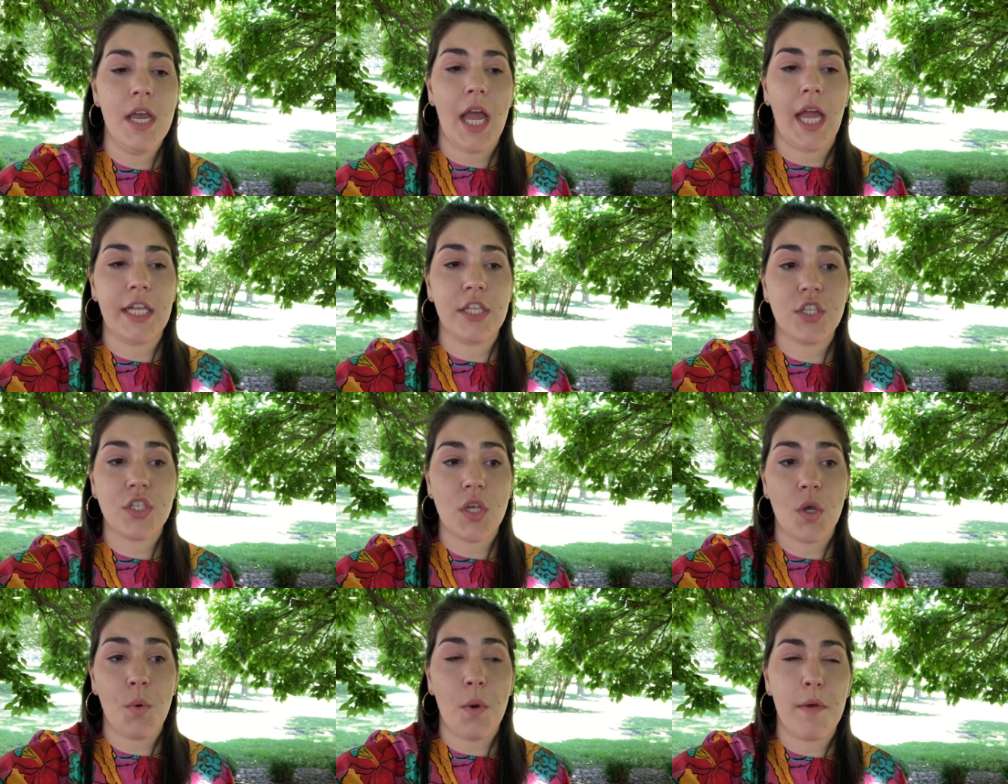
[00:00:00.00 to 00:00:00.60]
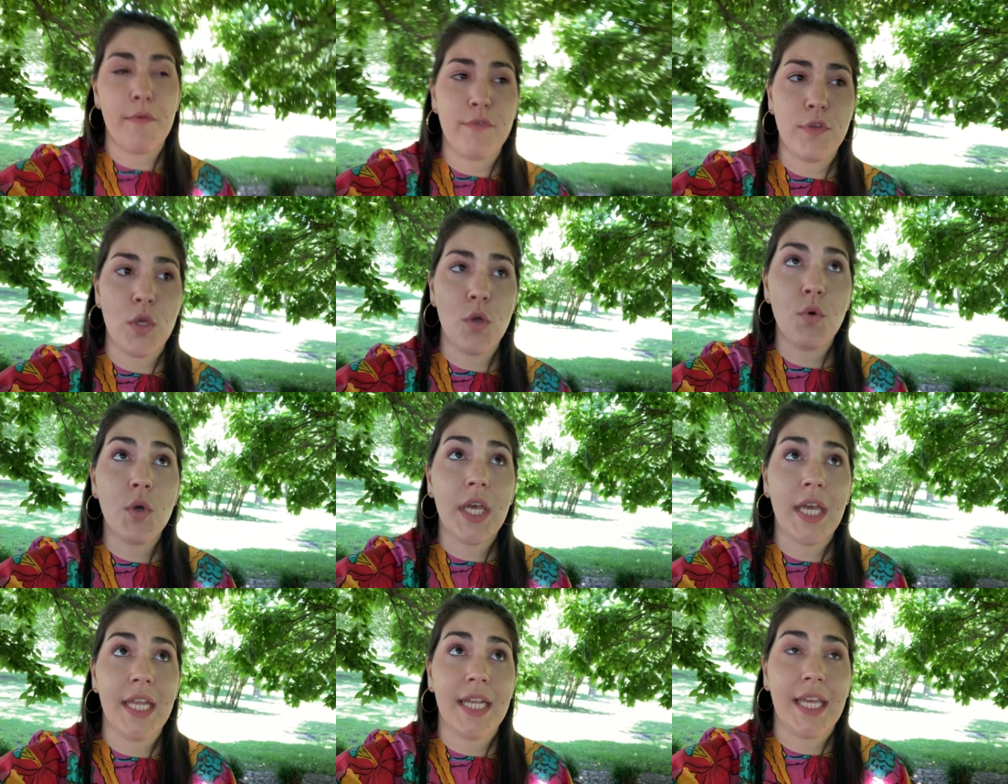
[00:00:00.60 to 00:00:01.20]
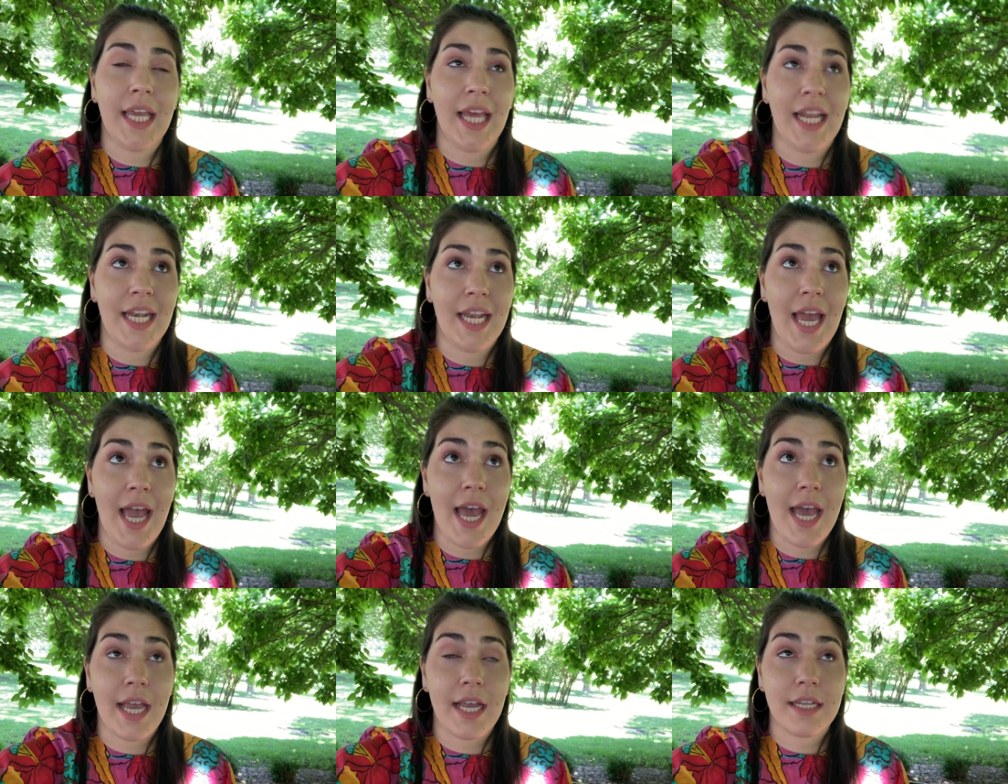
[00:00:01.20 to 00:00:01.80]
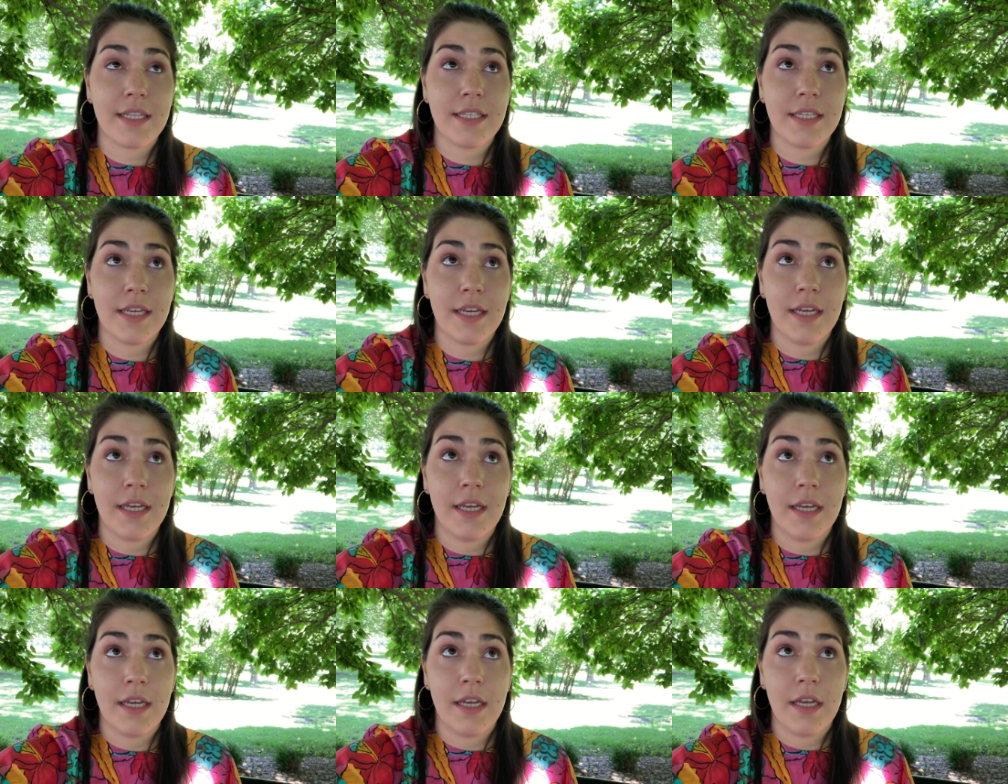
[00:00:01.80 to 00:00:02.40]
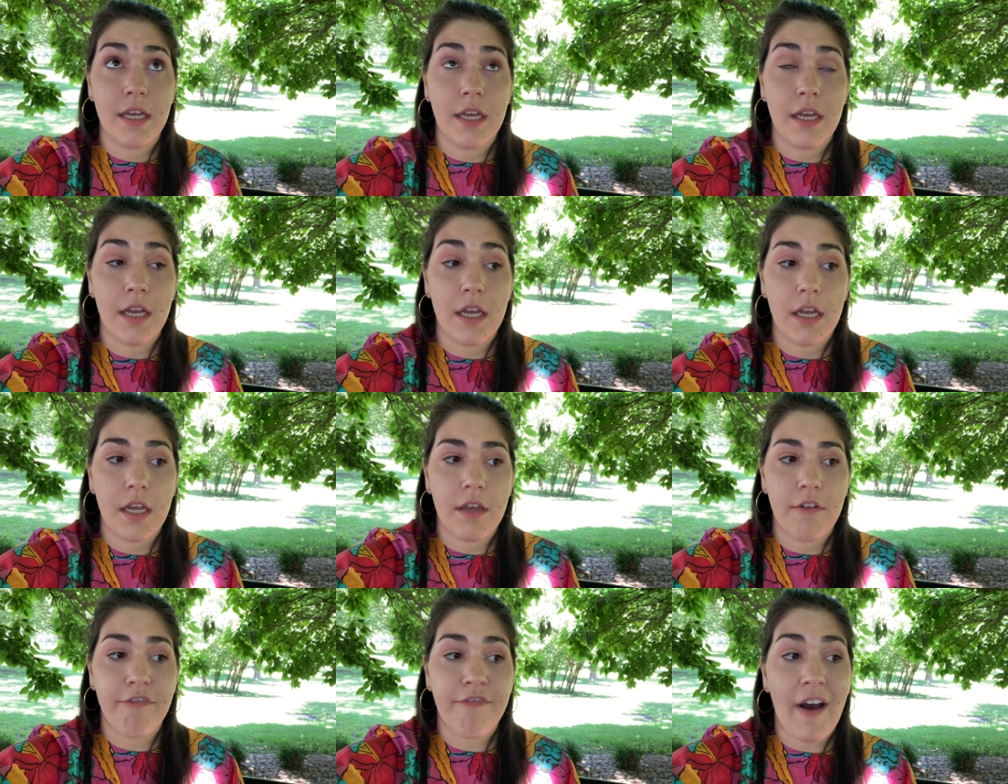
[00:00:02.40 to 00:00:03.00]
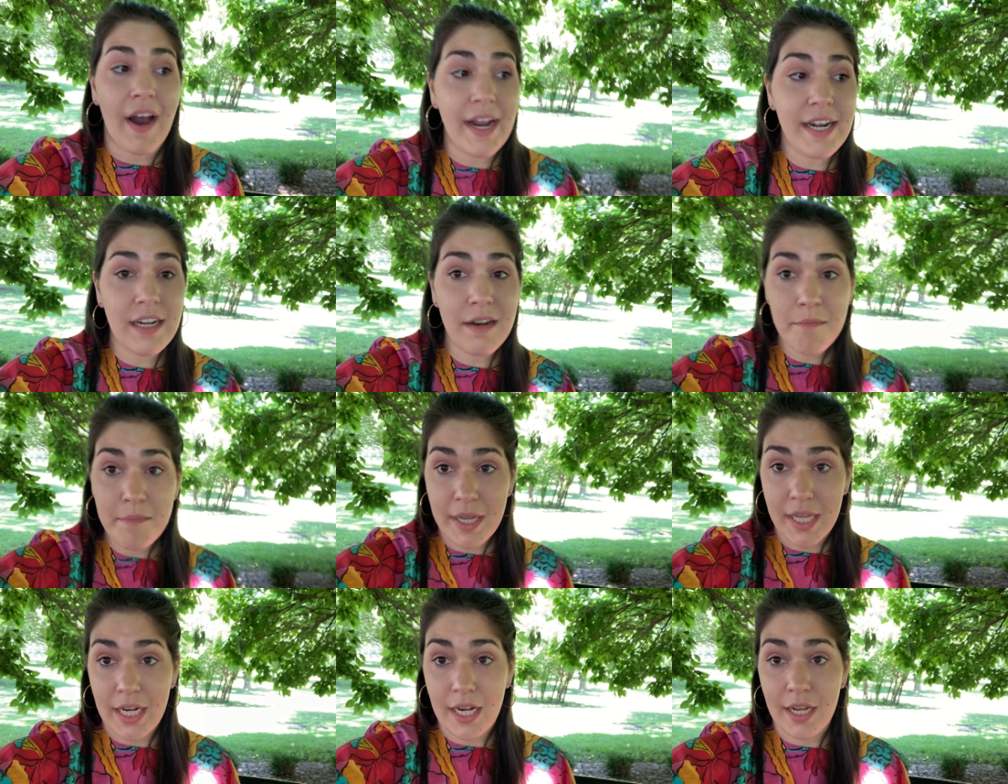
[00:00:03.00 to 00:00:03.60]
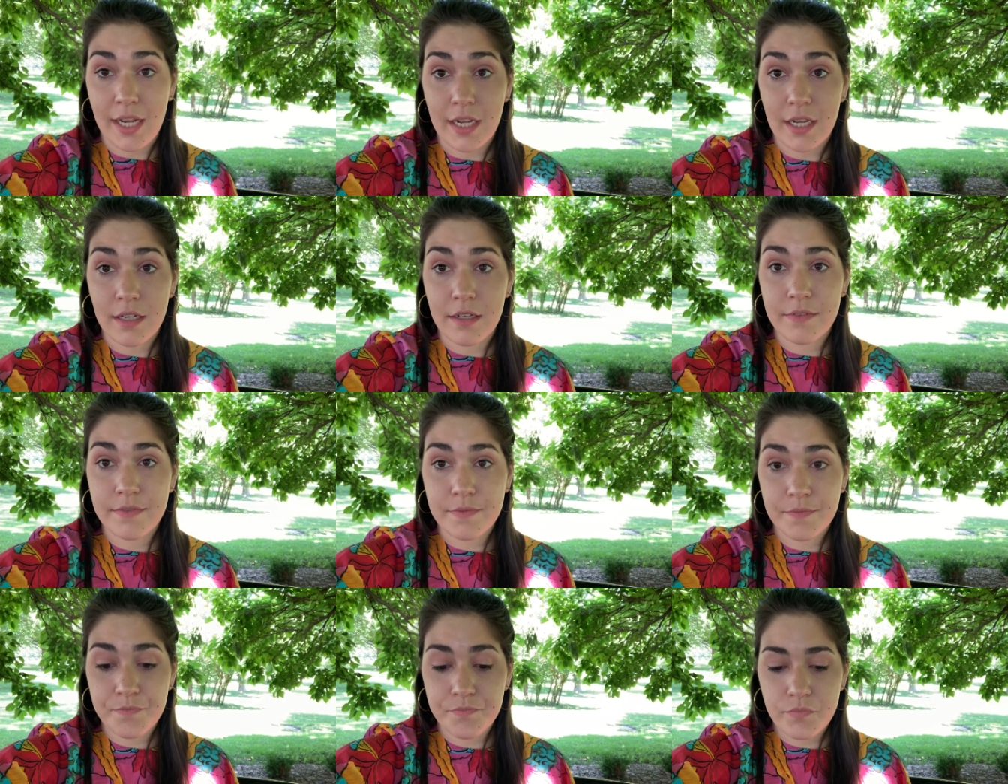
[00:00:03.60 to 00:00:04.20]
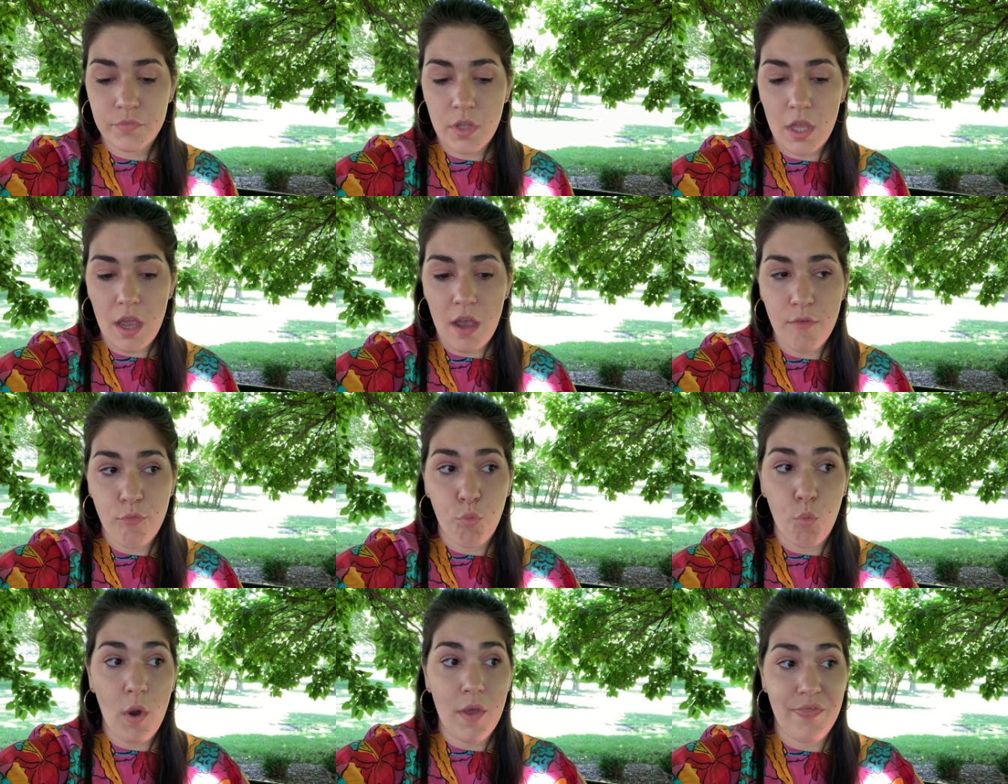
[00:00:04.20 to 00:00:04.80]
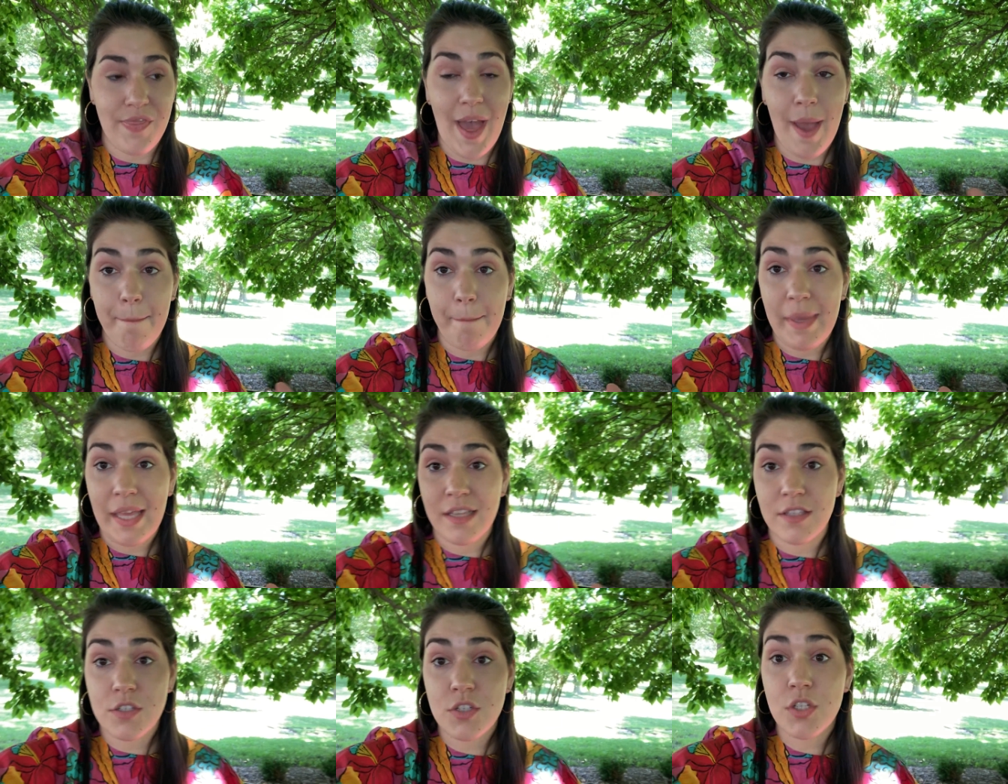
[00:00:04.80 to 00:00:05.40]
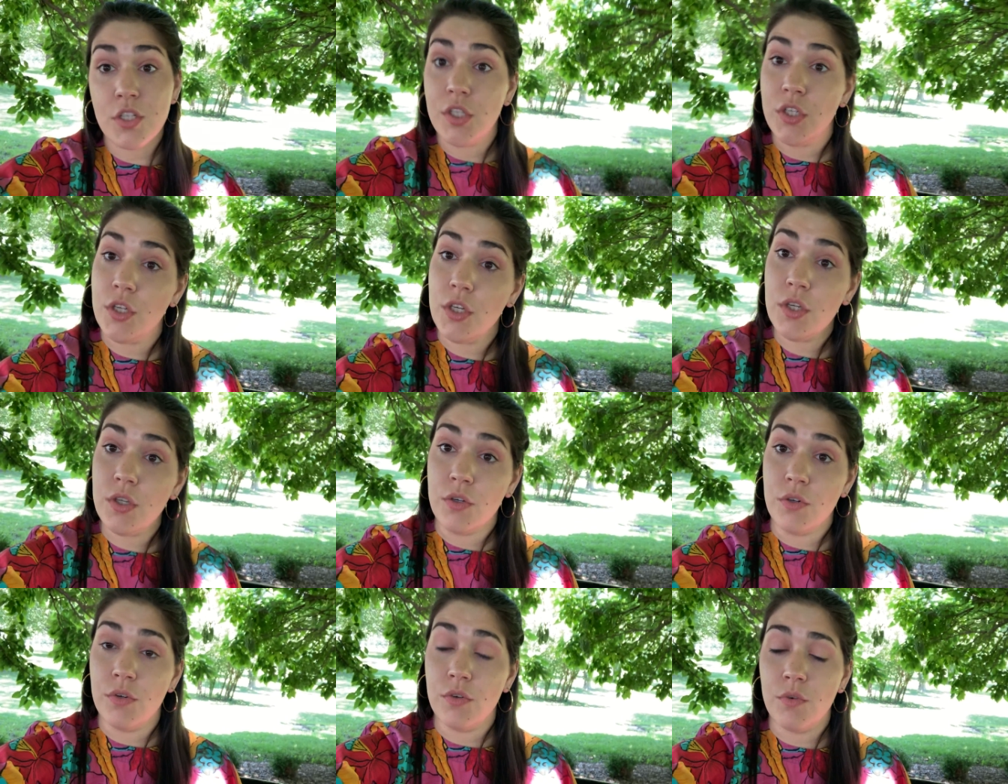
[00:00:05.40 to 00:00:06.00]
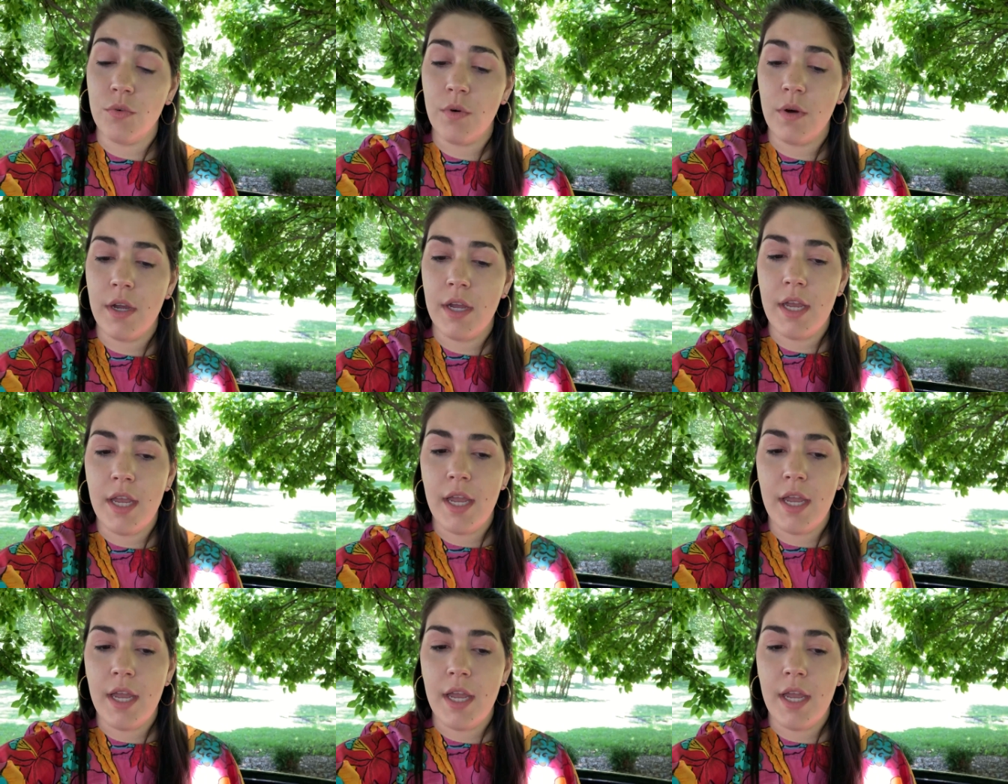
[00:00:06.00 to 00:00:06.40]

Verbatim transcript: And so if you could connect, find a meaning of what that means to you,